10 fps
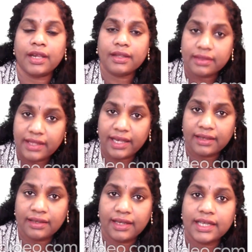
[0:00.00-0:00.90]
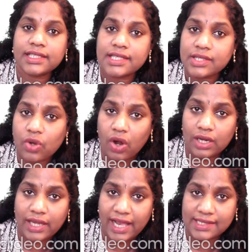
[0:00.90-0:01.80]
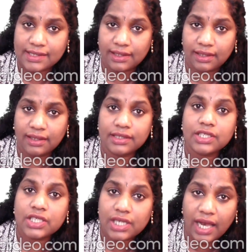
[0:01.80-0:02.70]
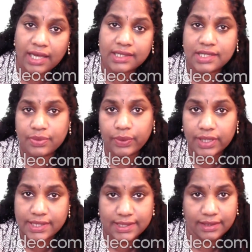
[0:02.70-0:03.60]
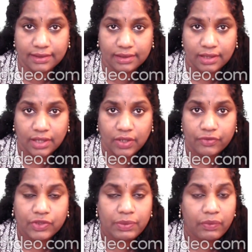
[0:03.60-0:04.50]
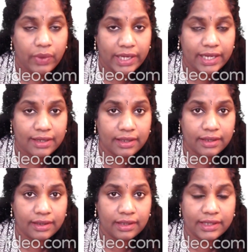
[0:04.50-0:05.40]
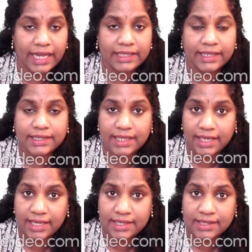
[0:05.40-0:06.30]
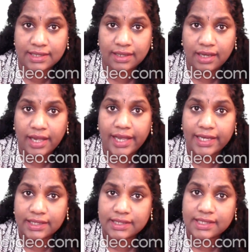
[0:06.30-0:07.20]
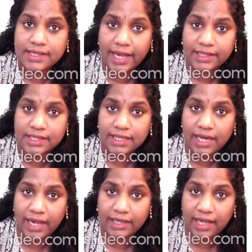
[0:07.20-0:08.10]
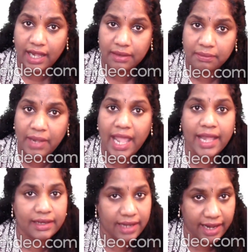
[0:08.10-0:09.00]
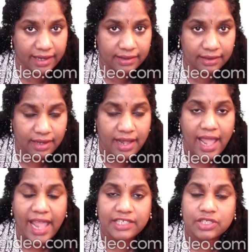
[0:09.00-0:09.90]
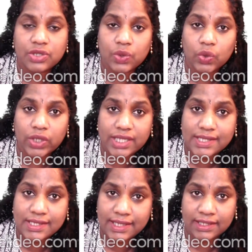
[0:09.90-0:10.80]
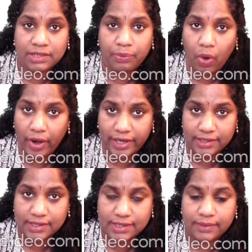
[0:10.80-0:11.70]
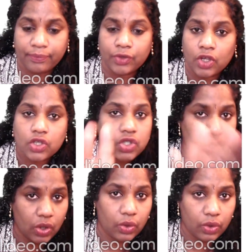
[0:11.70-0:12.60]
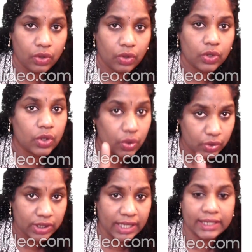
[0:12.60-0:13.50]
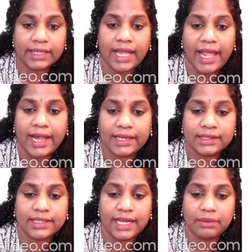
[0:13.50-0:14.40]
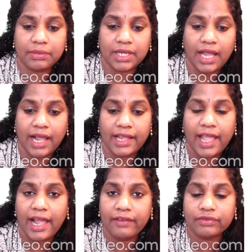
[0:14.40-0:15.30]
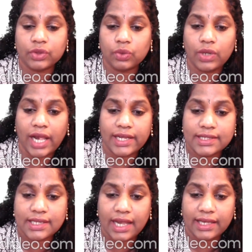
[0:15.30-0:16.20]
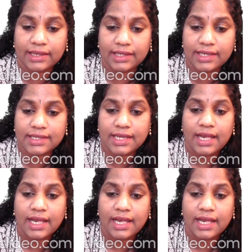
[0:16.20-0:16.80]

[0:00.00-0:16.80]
Then it is called as a transversal. To be very clear that it is intersecting line M and N at two distinct points. So you think and tell me, I have two lines like this,